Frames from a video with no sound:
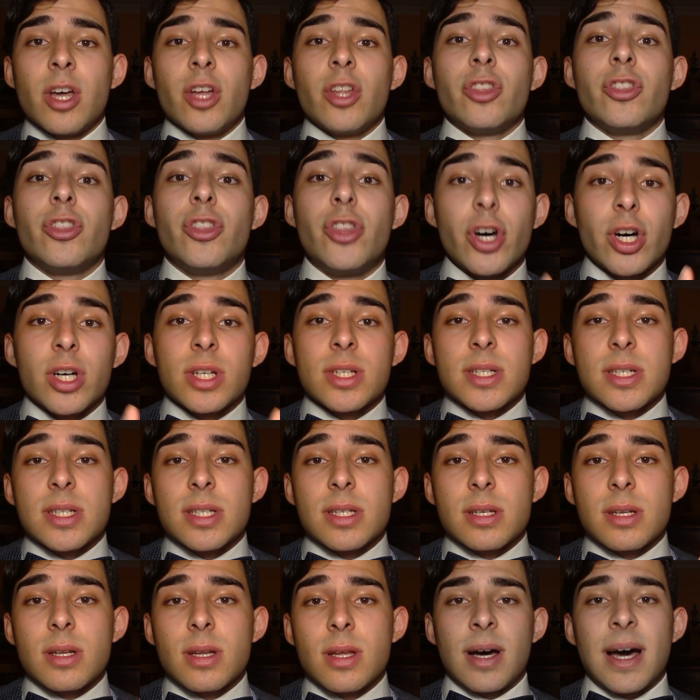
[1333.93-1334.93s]

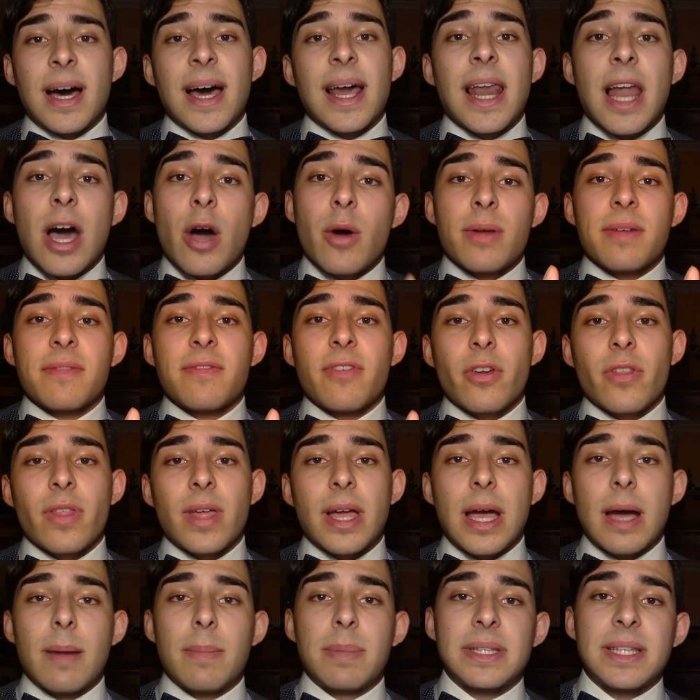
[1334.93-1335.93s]
thus allowing for the
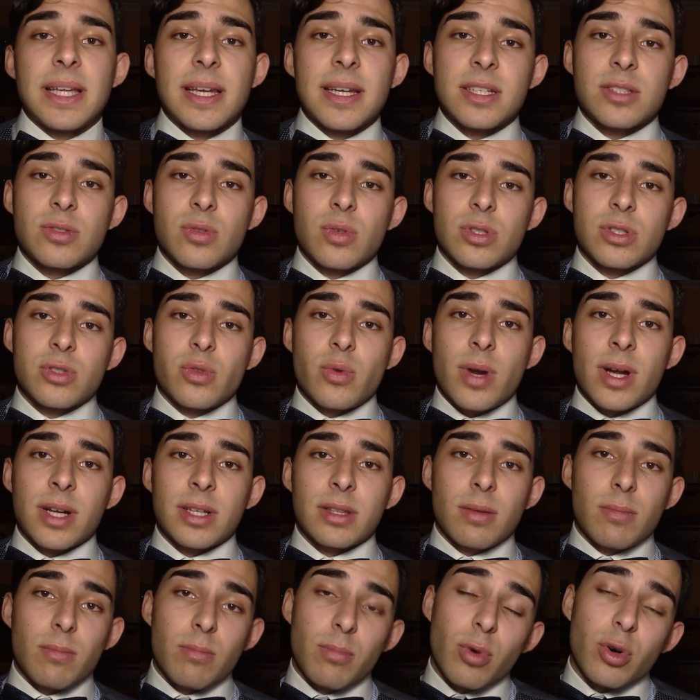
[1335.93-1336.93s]
capitalists to
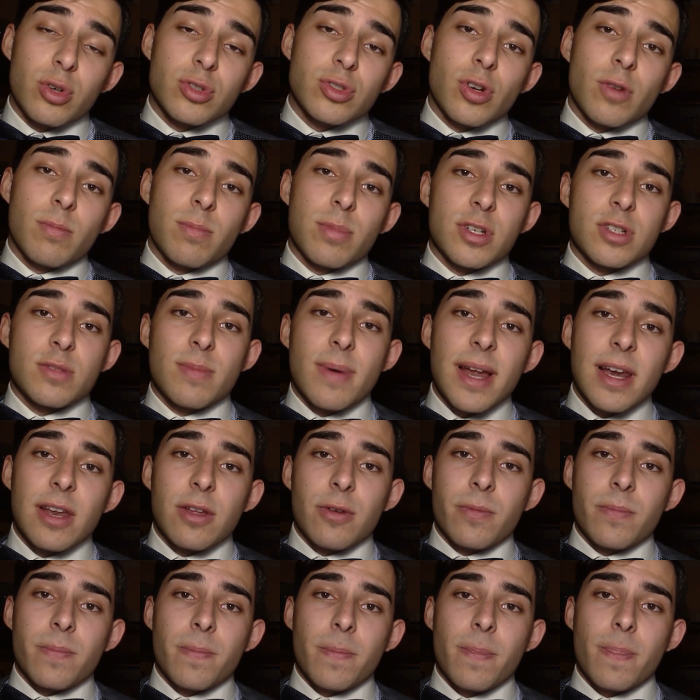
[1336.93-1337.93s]
extract more surplus
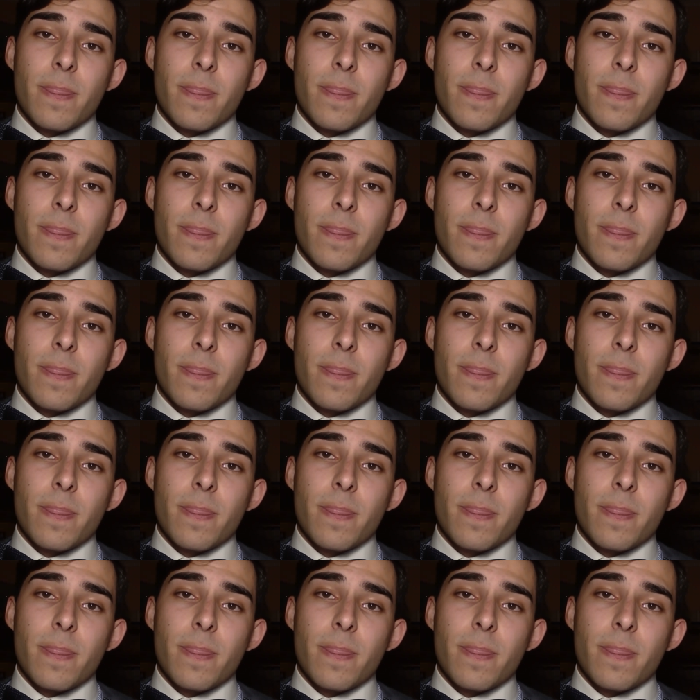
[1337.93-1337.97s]
value.